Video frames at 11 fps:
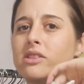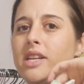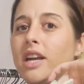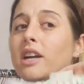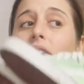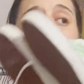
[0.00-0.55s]
are
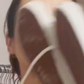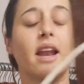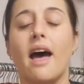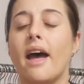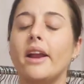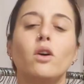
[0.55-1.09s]
sneakers, and
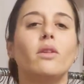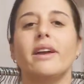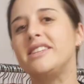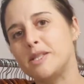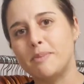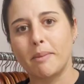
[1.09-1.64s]
I don't like
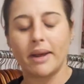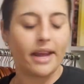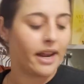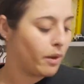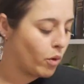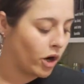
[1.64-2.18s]
to spend money
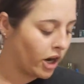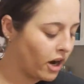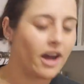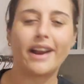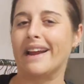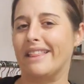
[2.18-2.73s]
anymore
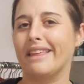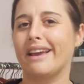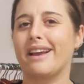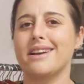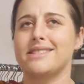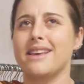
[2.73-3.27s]
on anything
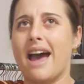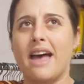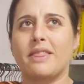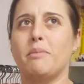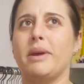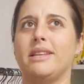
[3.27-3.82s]
because at
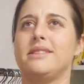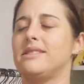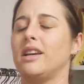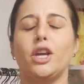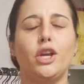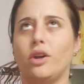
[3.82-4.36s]
the bins,
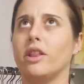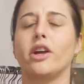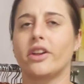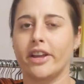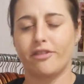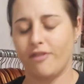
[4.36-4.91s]
you
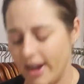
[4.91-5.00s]
literally can